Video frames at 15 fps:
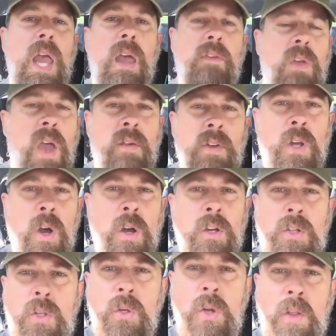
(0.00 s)
If you haven't gone to
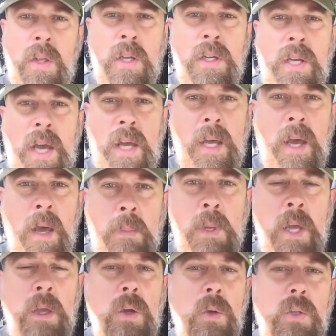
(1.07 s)
studentofthegun.com
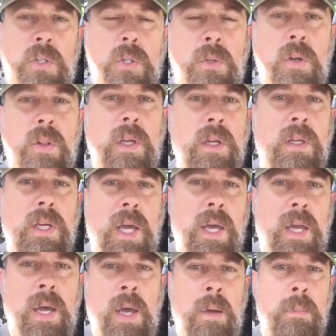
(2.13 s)
yet, go to
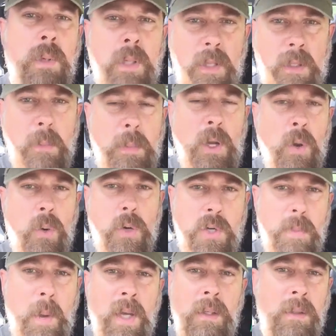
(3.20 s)
studentofthegun.com, click the big
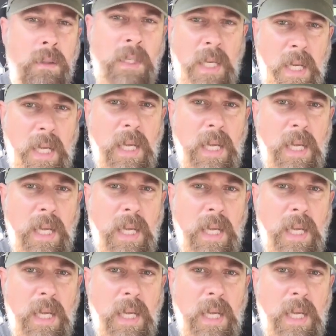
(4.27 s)
orange button,